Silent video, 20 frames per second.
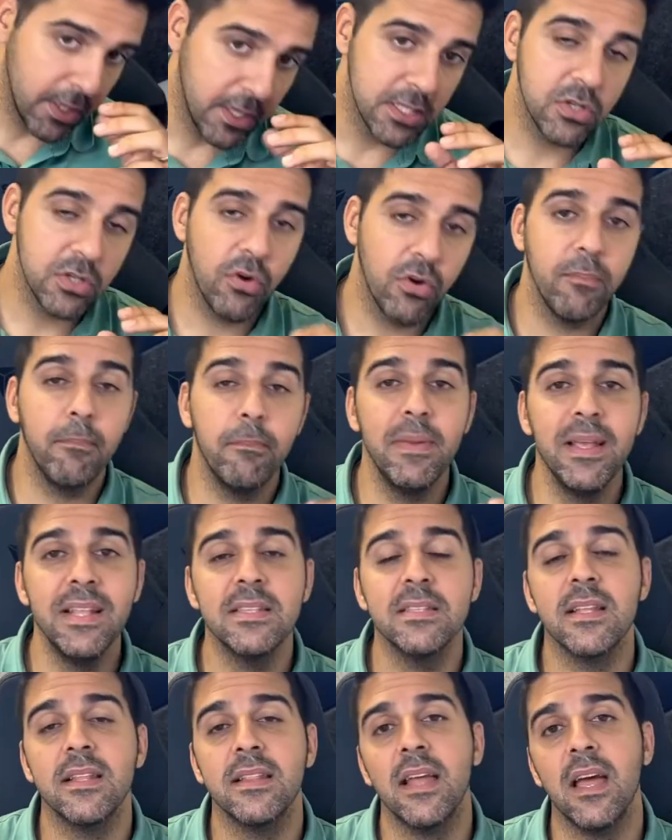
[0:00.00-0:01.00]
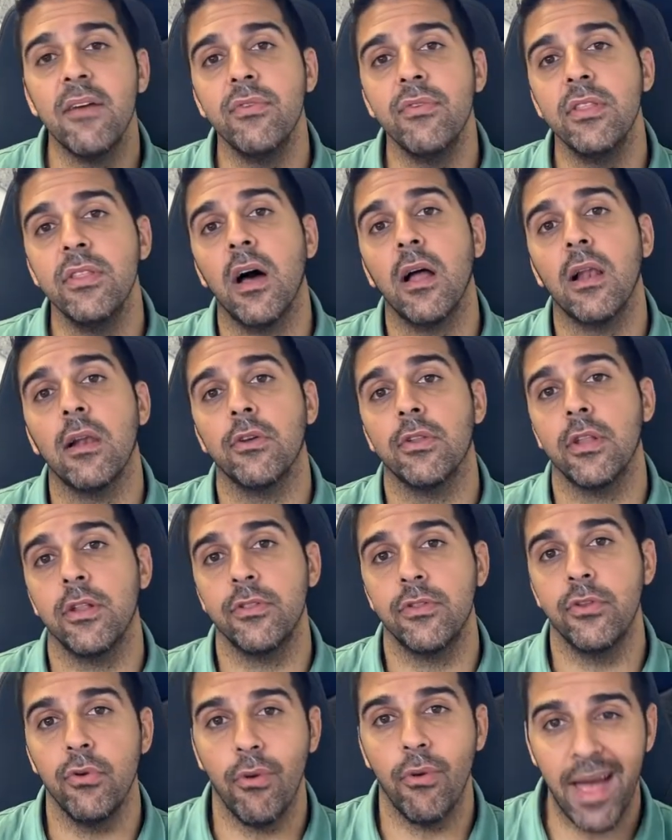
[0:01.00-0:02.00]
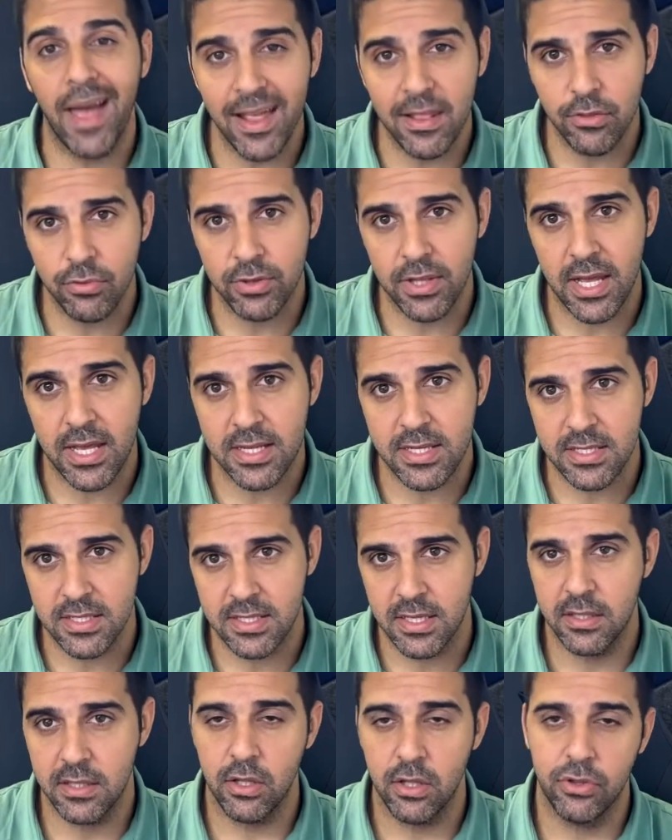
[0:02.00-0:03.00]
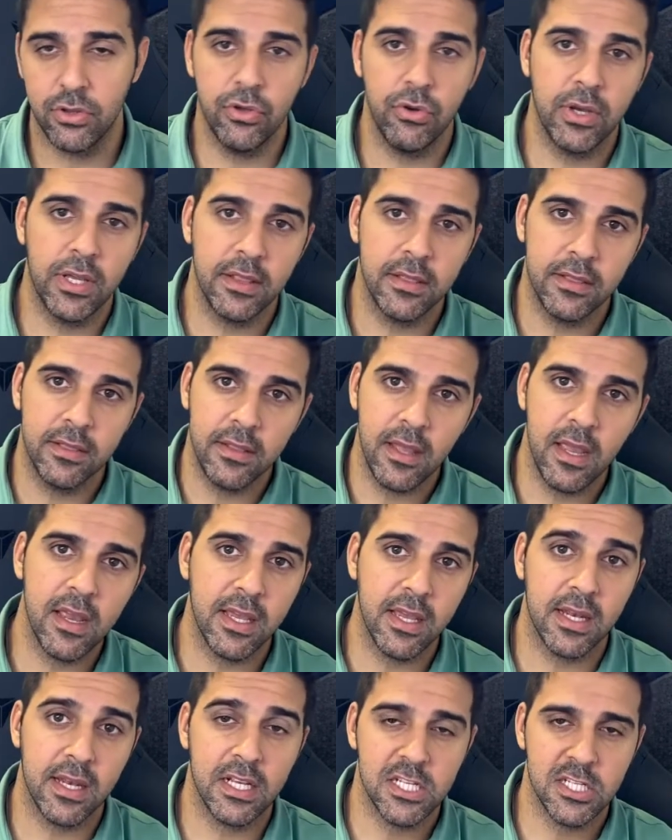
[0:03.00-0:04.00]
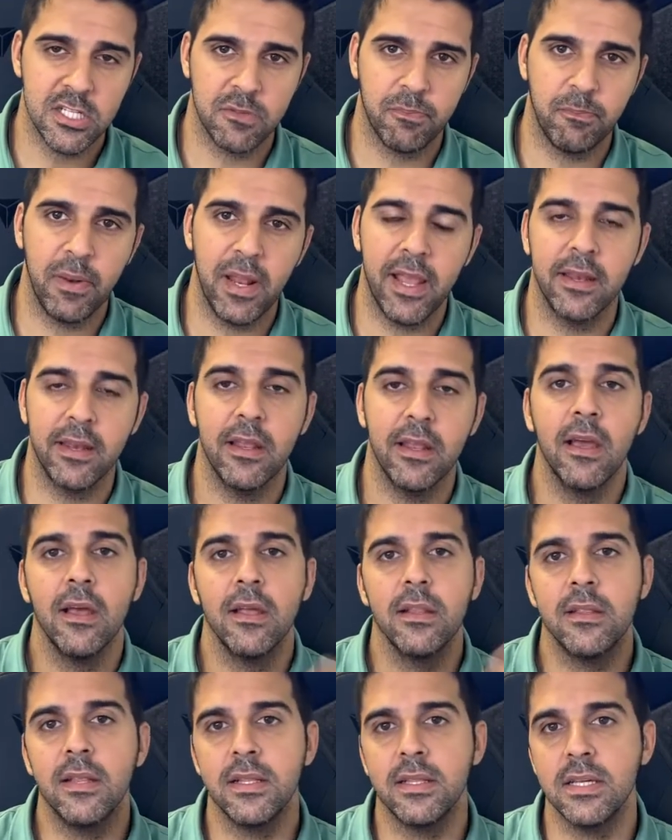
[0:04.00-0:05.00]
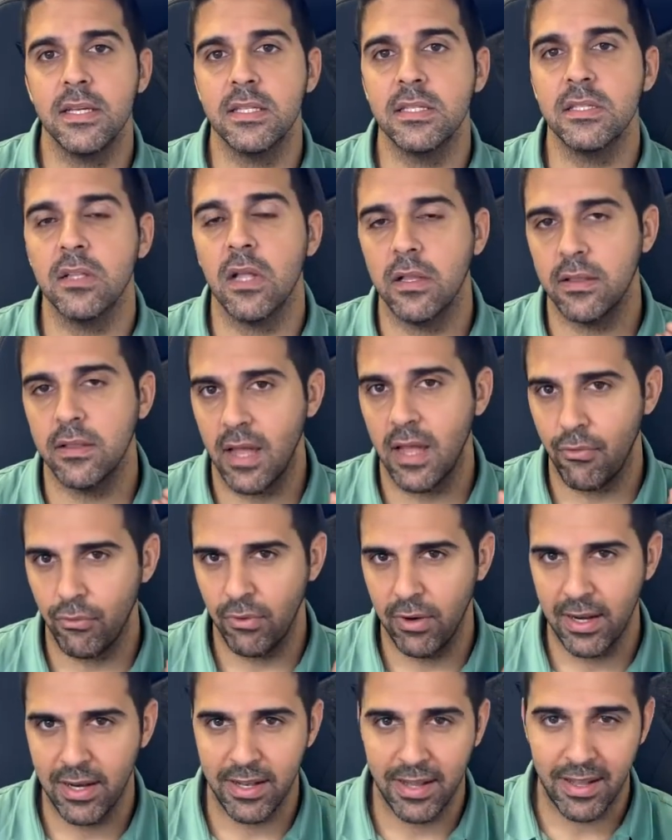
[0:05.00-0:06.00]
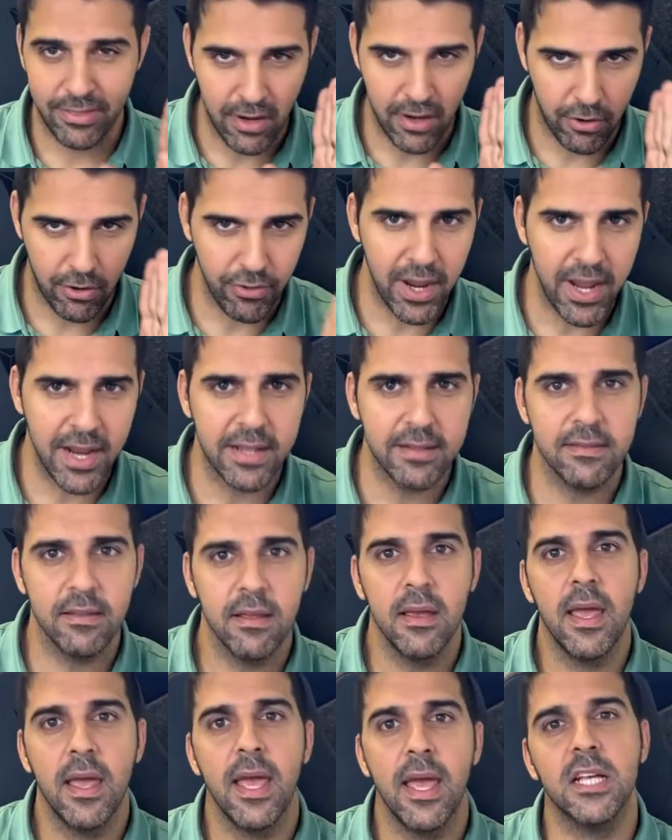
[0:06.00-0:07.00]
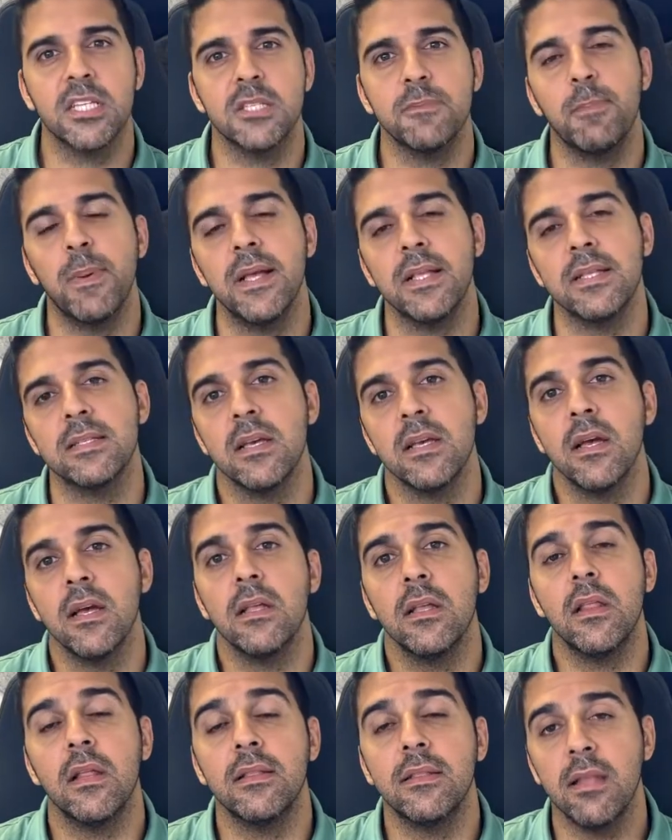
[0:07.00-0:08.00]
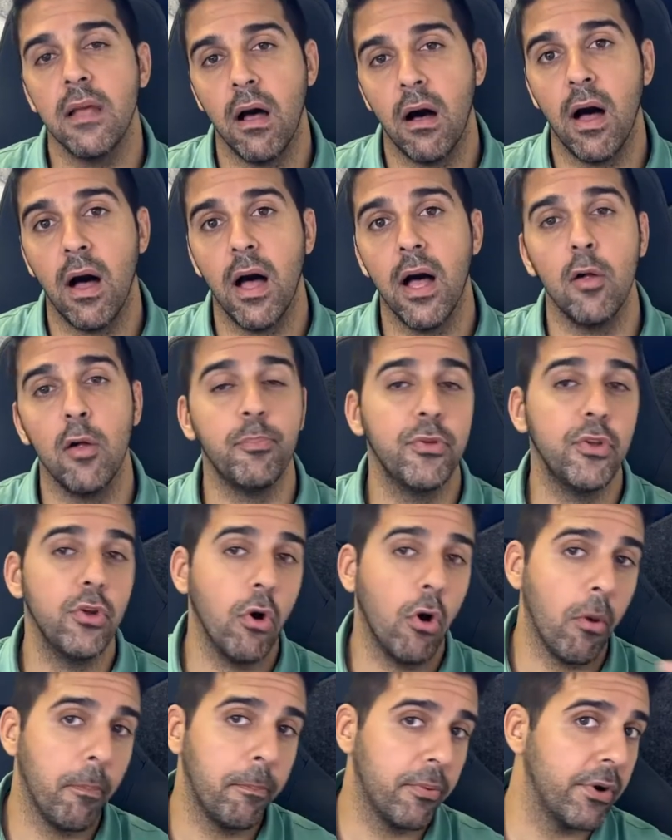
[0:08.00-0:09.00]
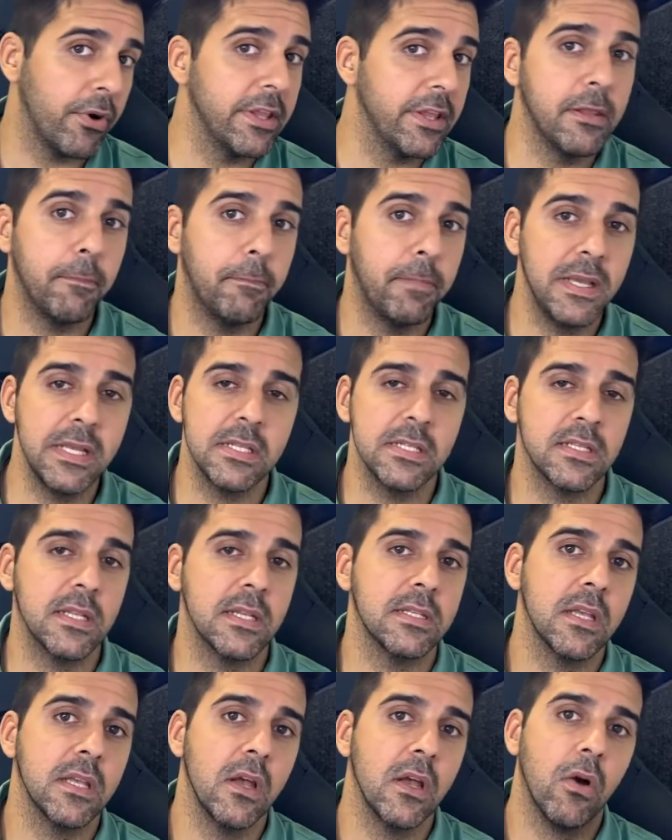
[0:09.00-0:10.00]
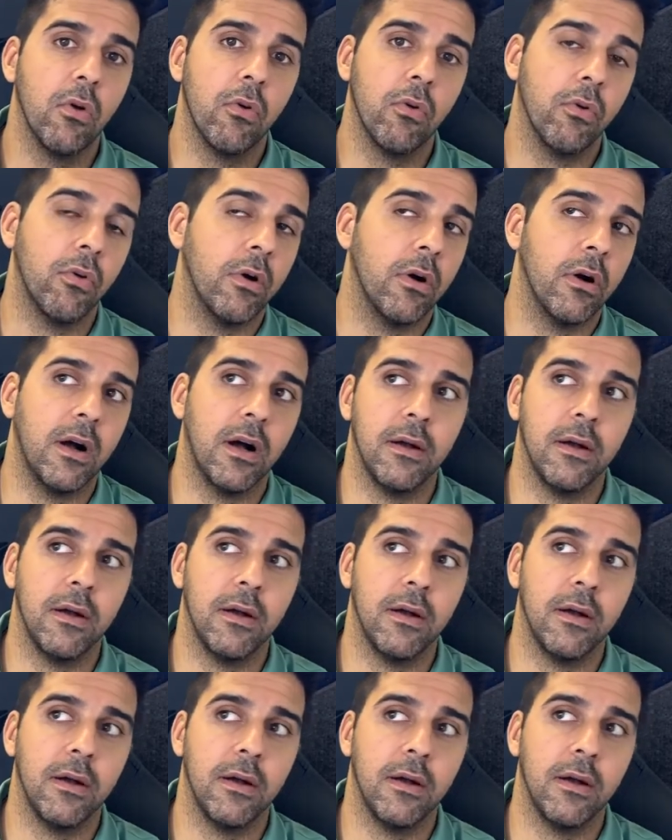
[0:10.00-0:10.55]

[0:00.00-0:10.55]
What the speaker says: so it means that every dollar that you add to the SD that you can take and explain that it's not a direct expense that help you operate the business or